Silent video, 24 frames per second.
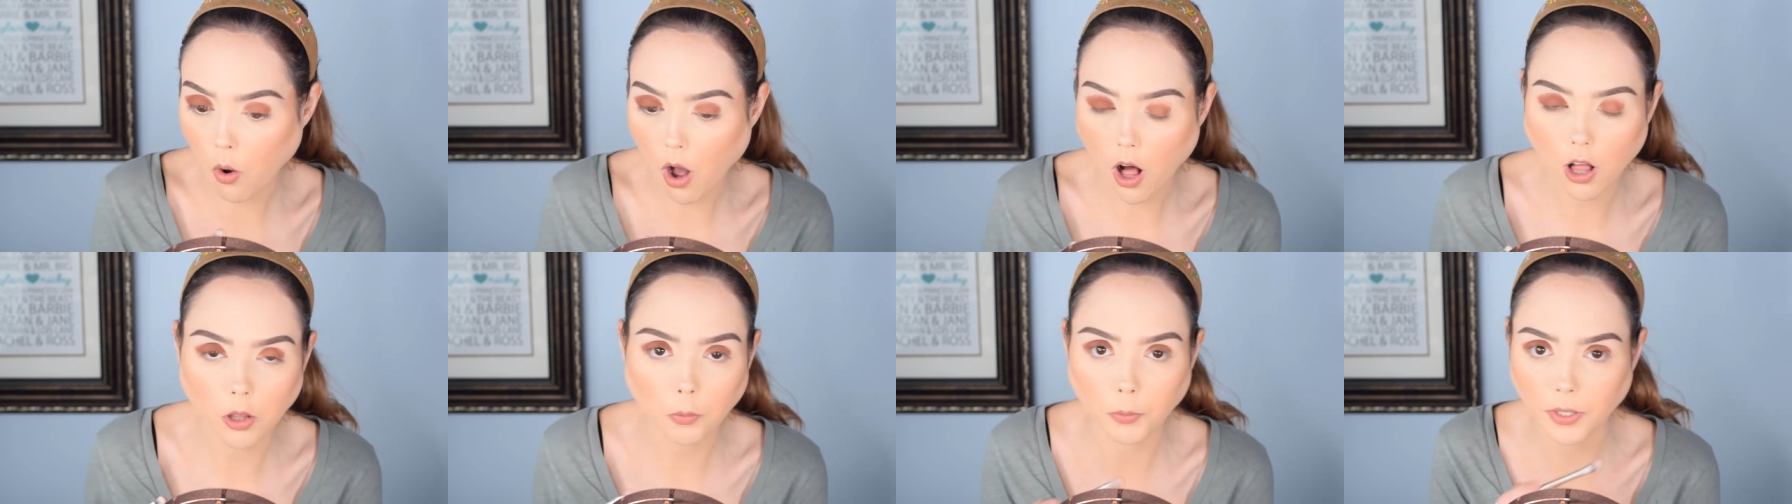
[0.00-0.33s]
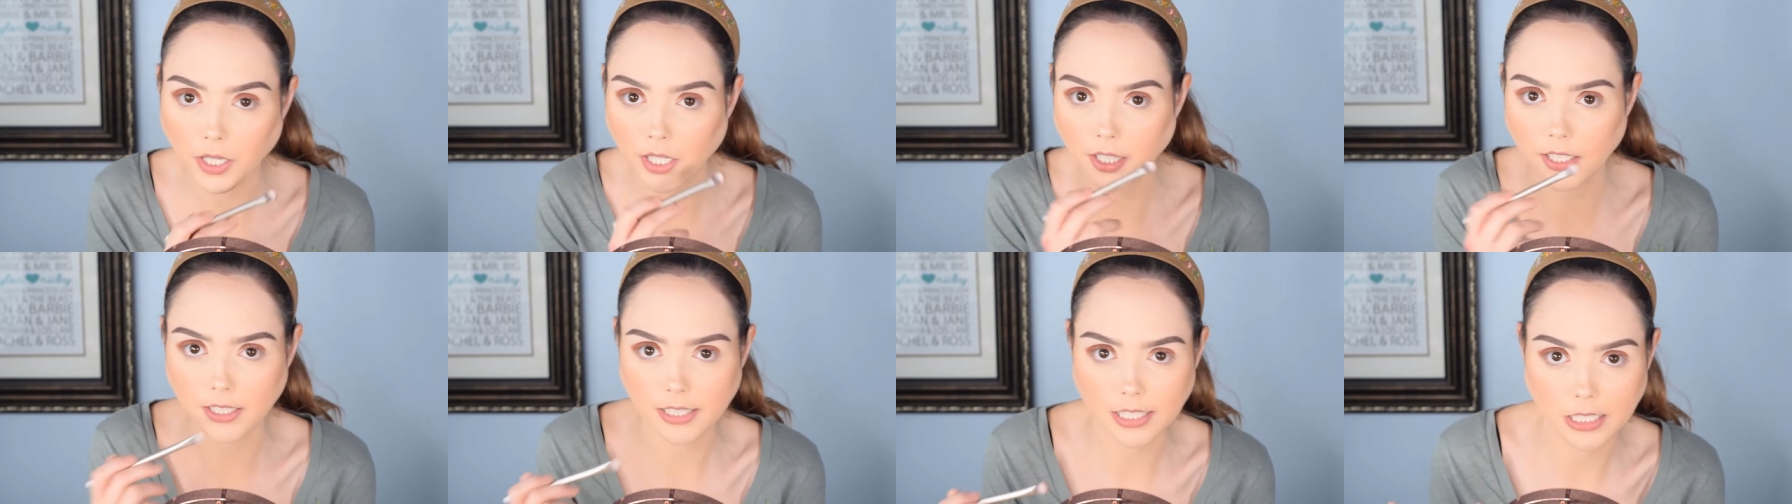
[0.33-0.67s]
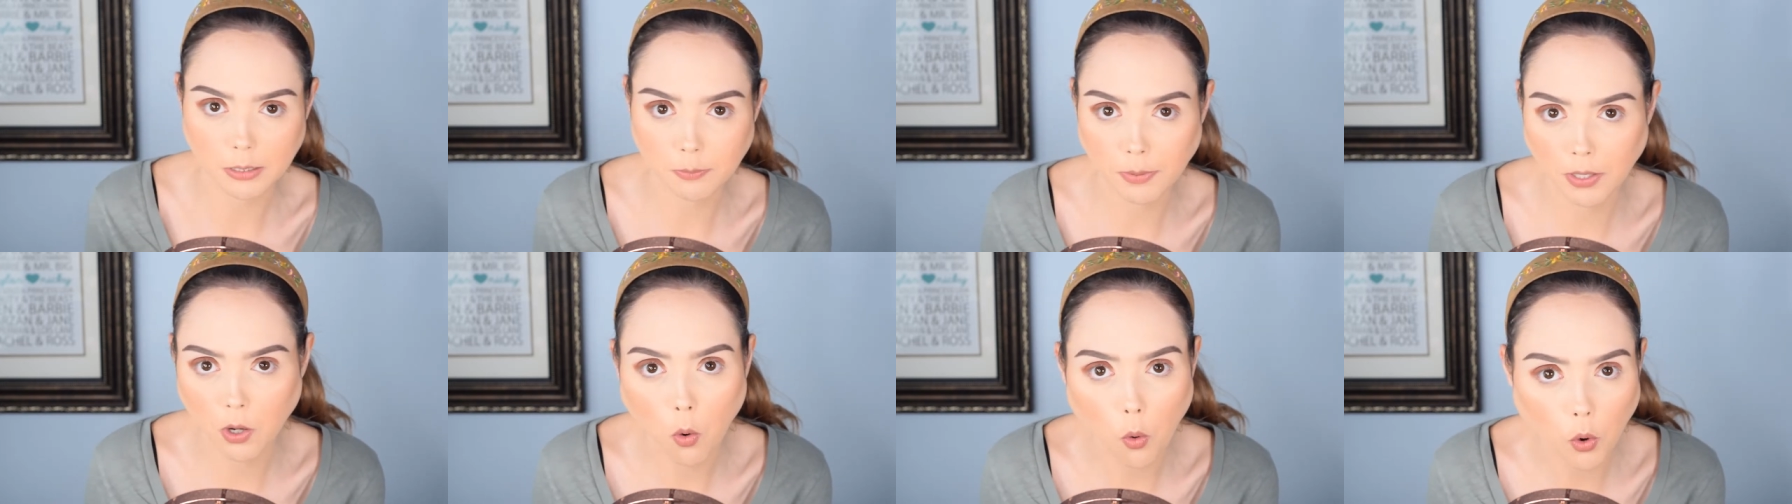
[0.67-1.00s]
Halloween, it's
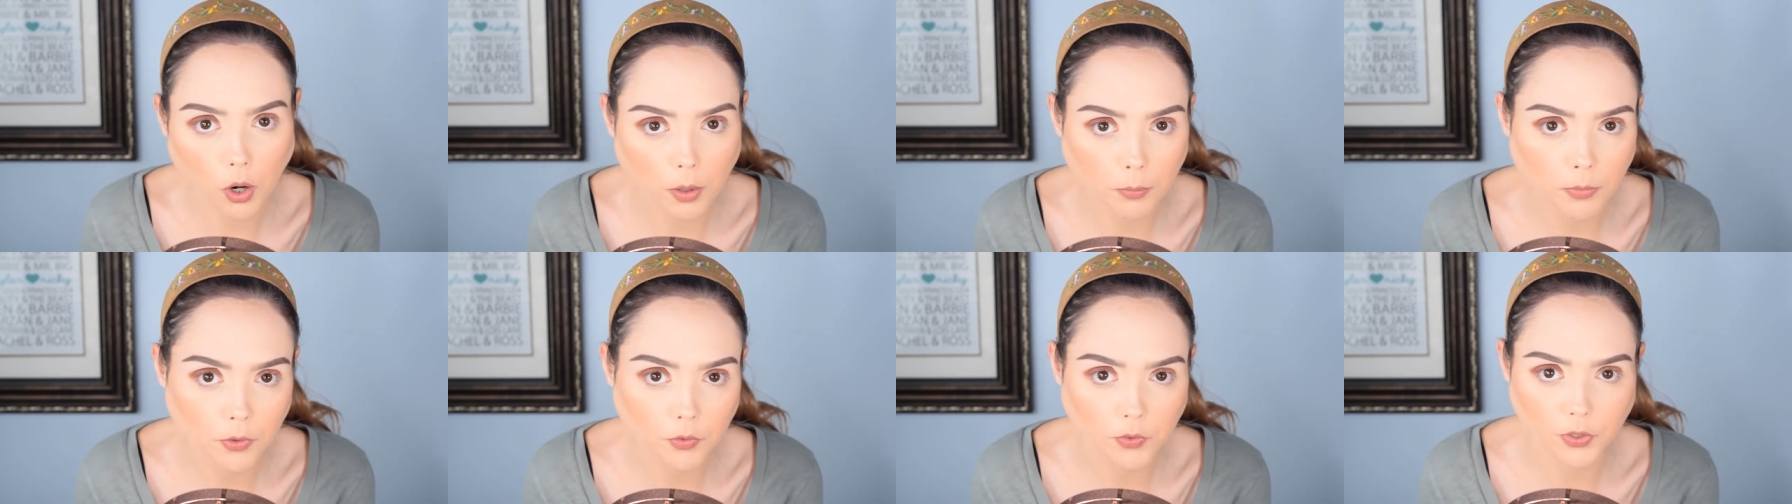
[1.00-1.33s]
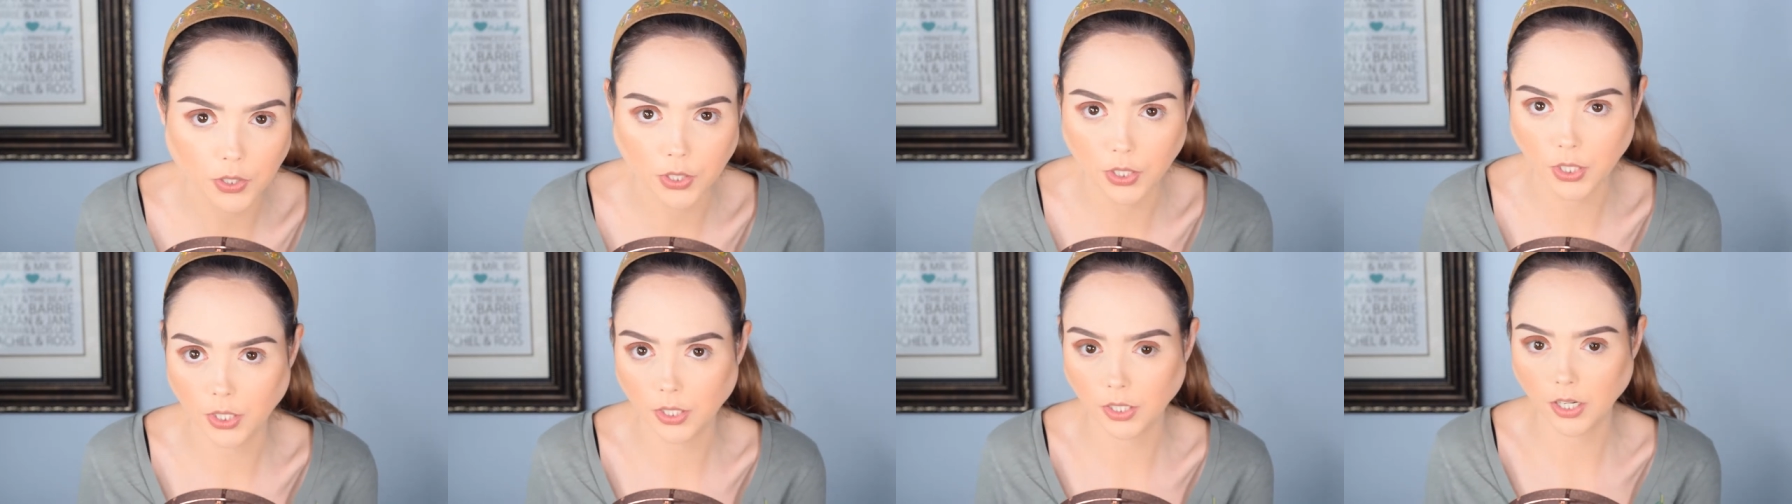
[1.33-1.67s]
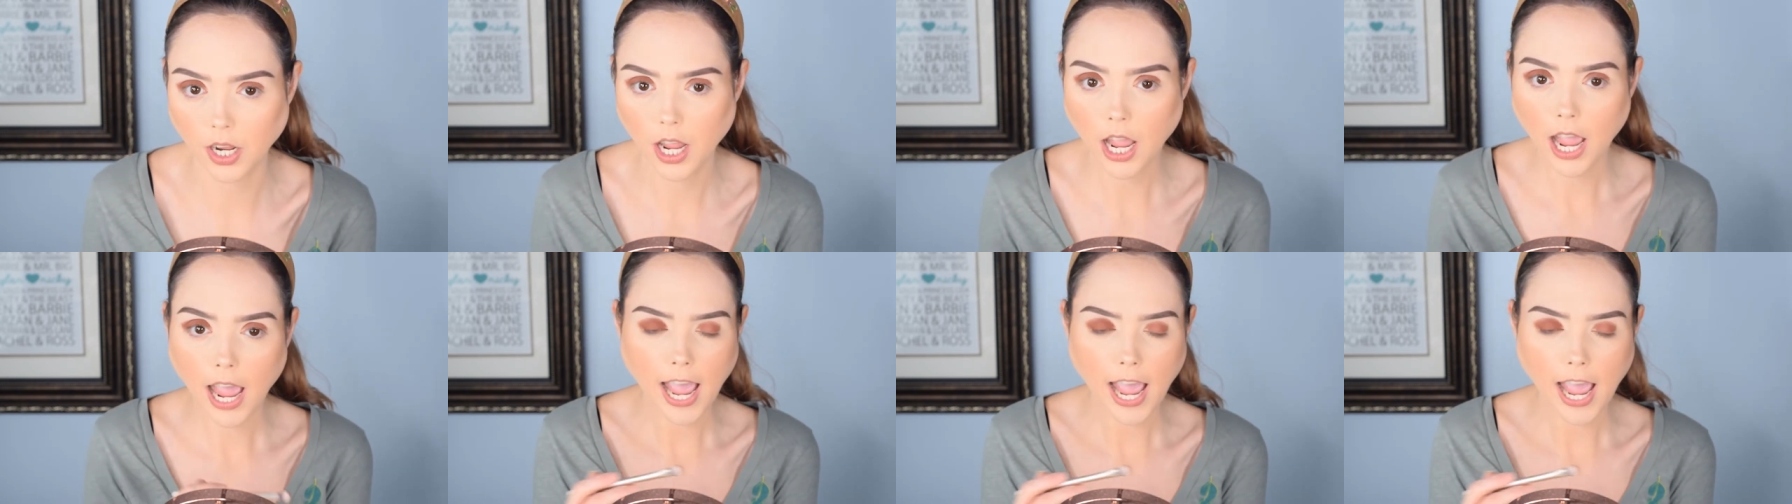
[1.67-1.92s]
this big horror movie. And,